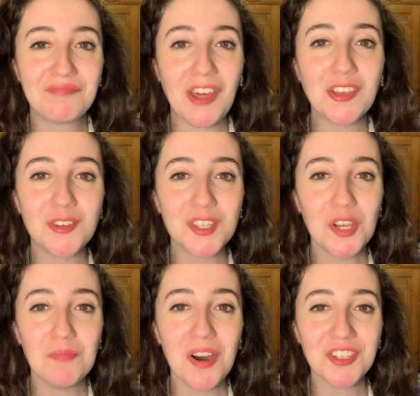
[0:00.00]
Thank you
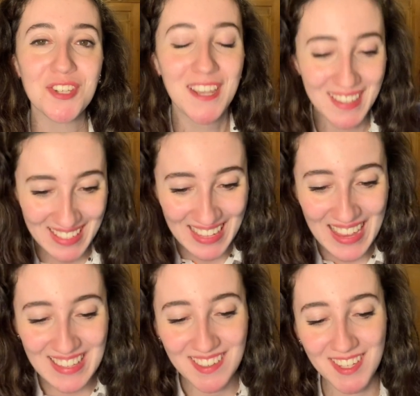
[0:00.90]
so much.
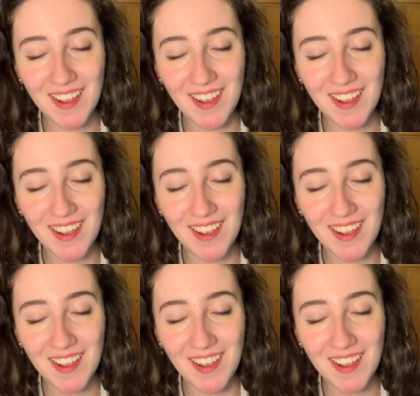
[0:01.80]
Yes,